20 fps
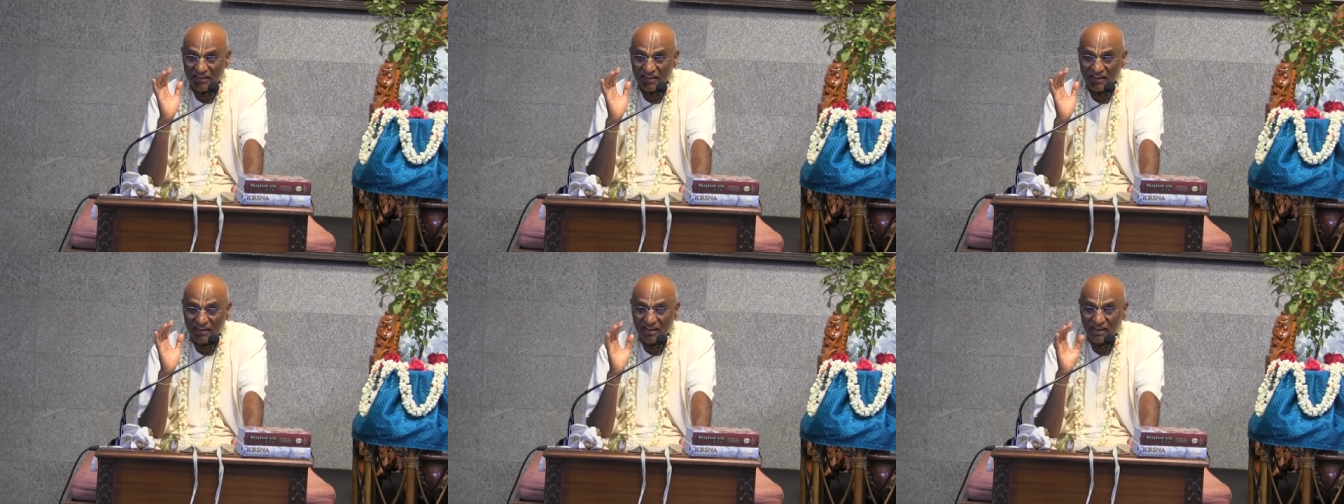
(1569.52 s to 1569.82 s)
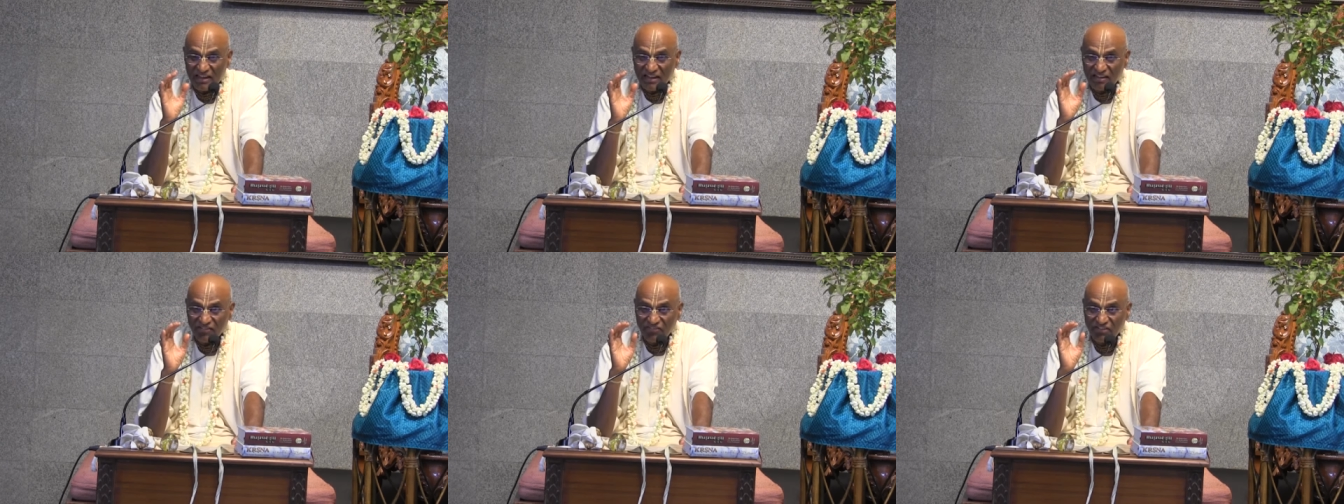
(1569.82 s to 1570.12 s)
A
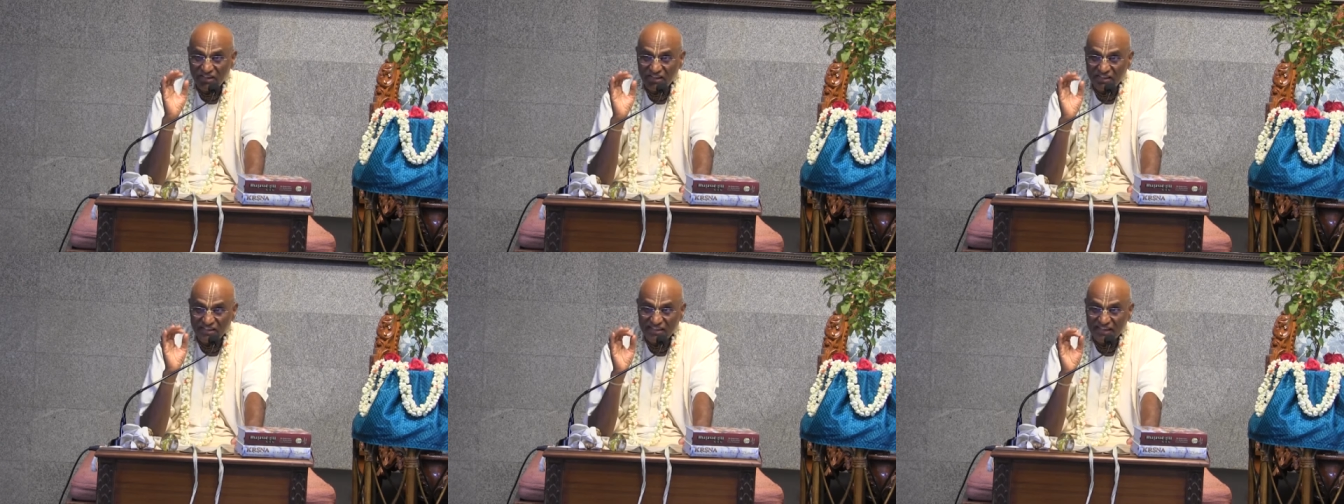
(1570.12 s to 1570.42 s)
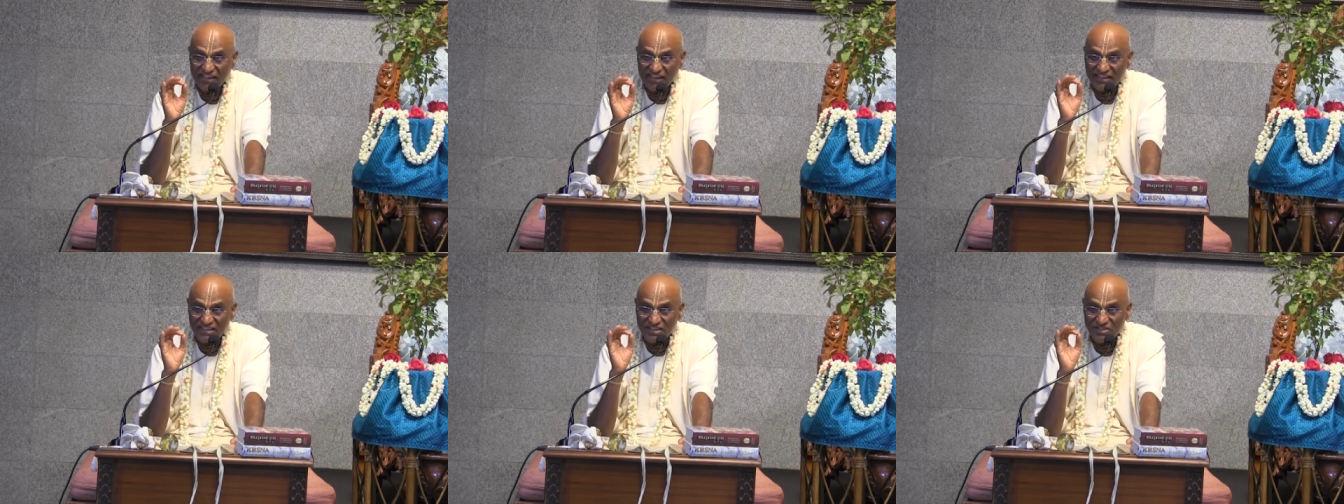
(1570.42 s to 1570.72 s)
kind of
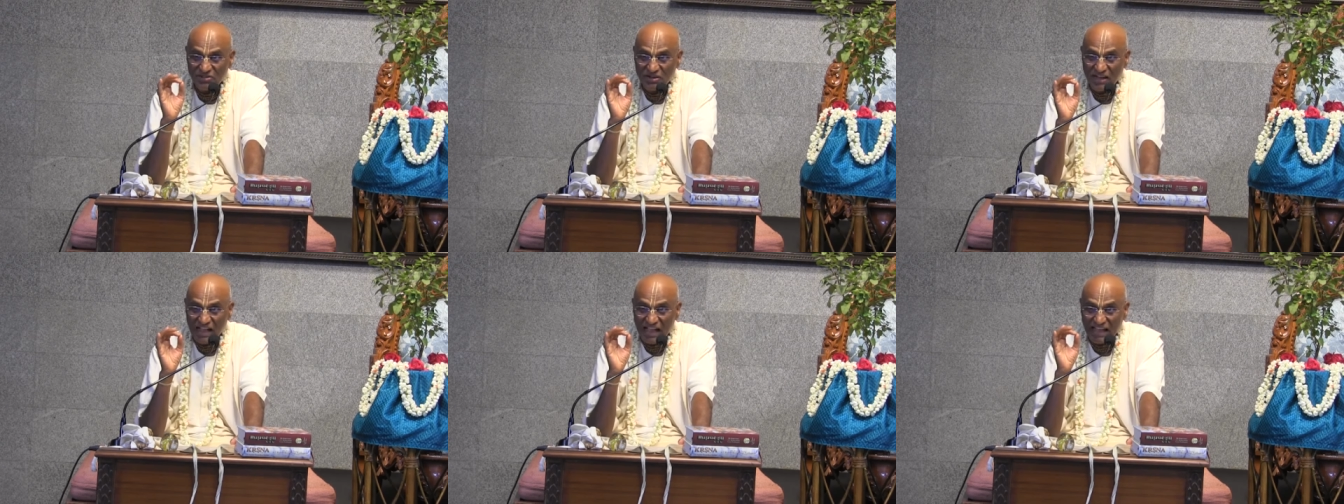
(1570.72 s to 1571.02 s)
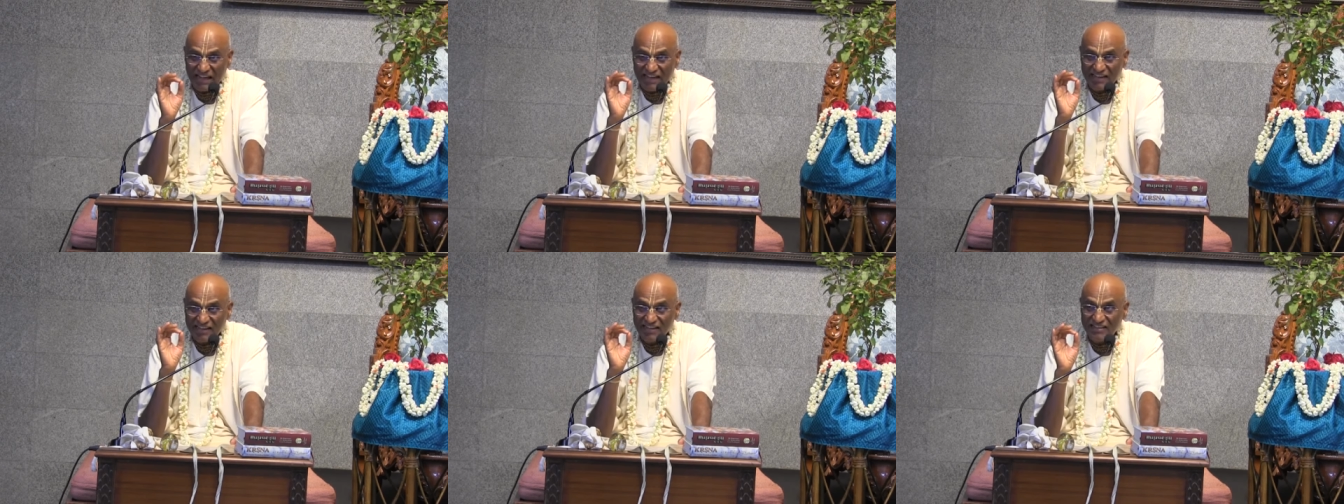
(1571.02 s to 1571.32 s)
intellectual
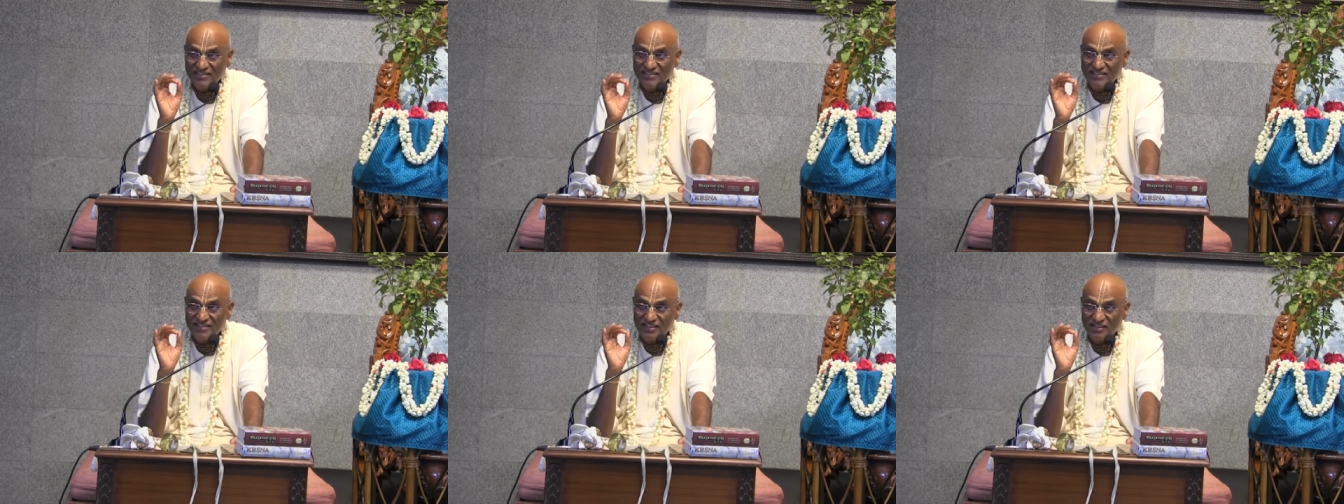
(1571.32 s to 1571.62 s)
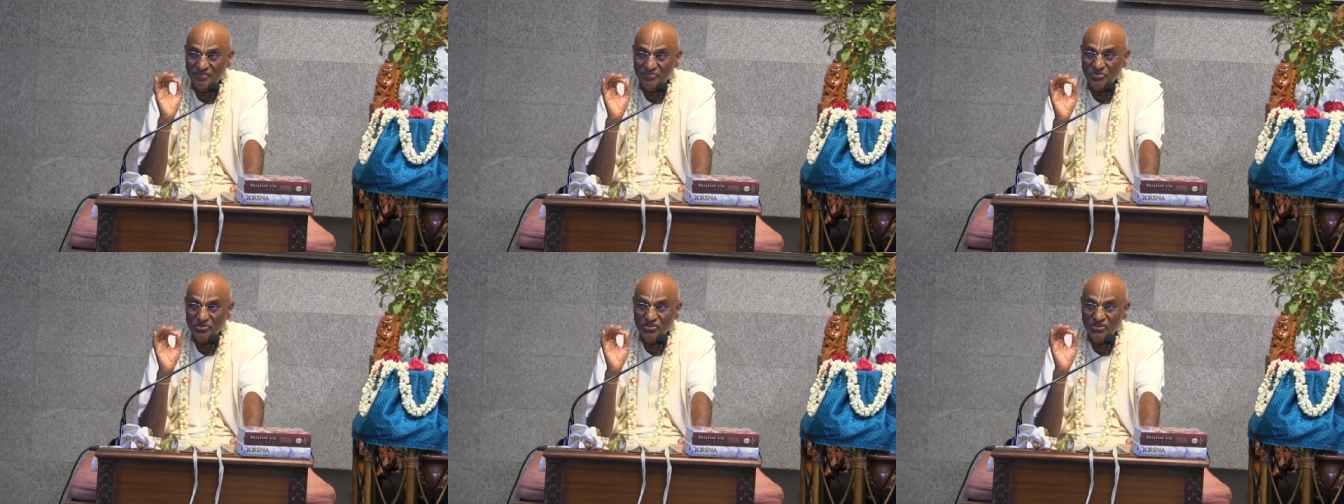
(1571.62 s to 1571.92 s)
arrogance
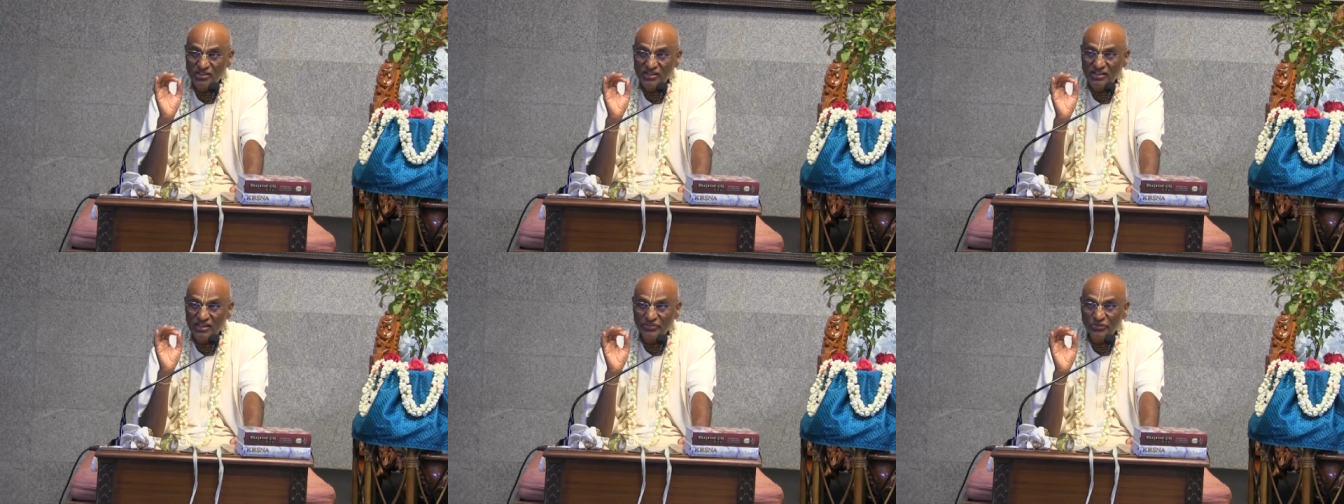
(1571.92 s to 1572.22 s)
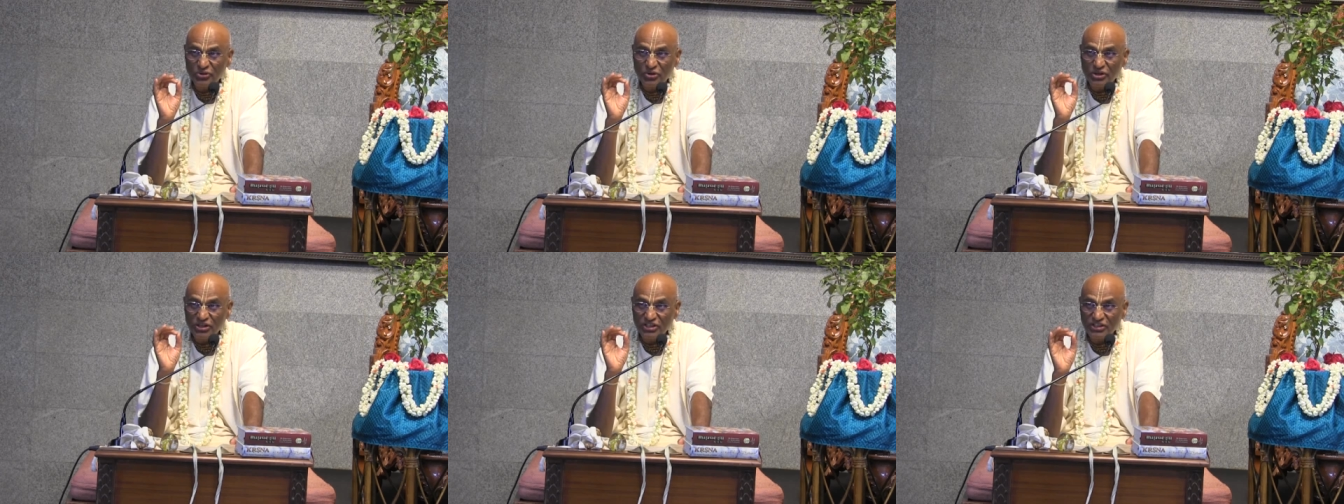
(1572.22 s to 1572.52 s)
comes in the
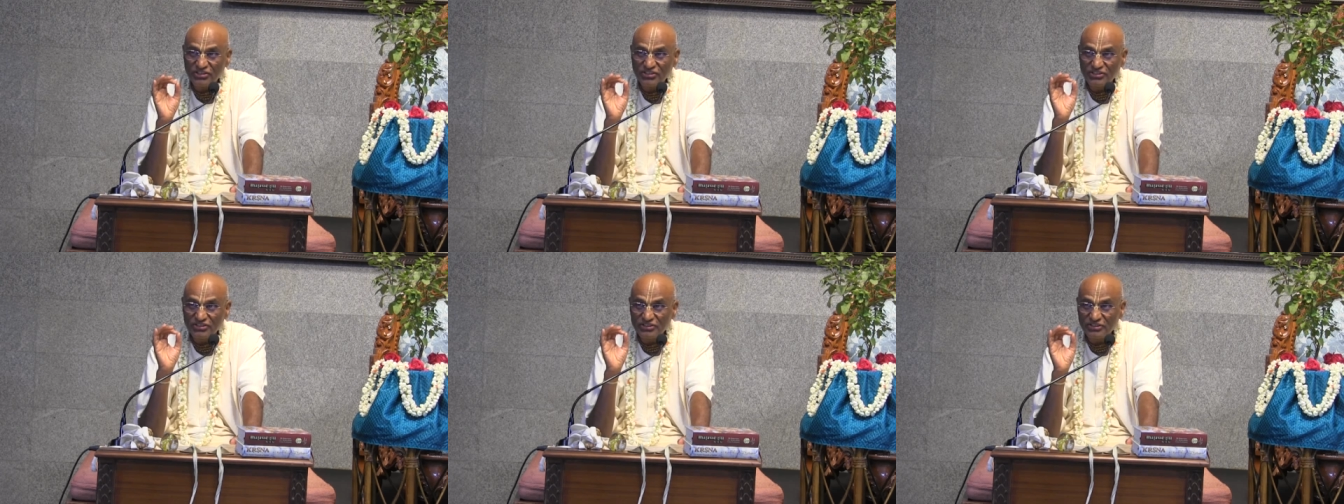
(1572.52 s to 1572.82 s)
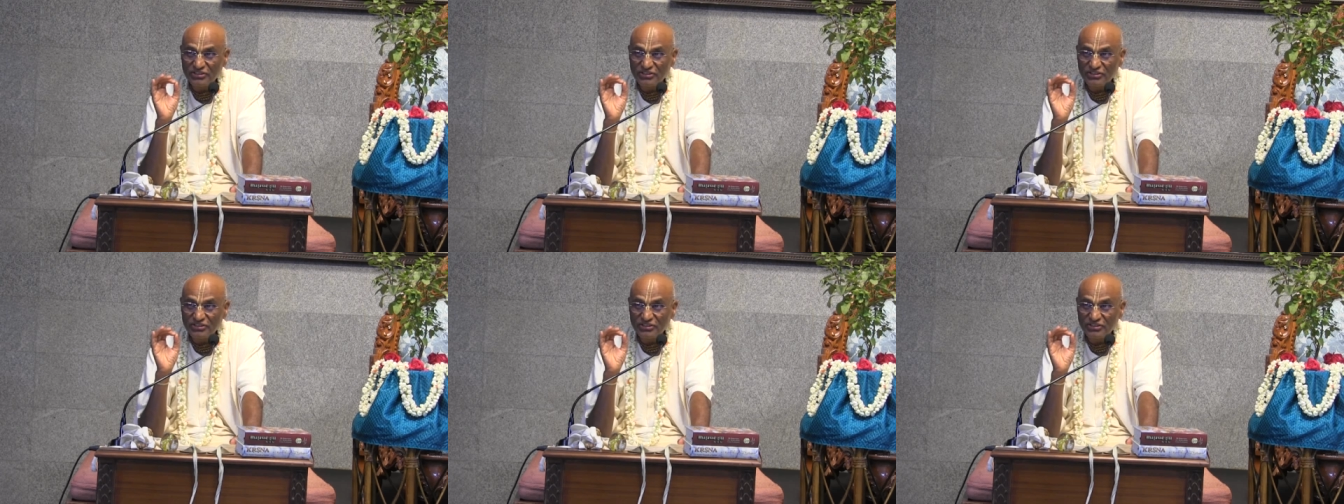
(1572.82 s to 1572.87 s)
devotees.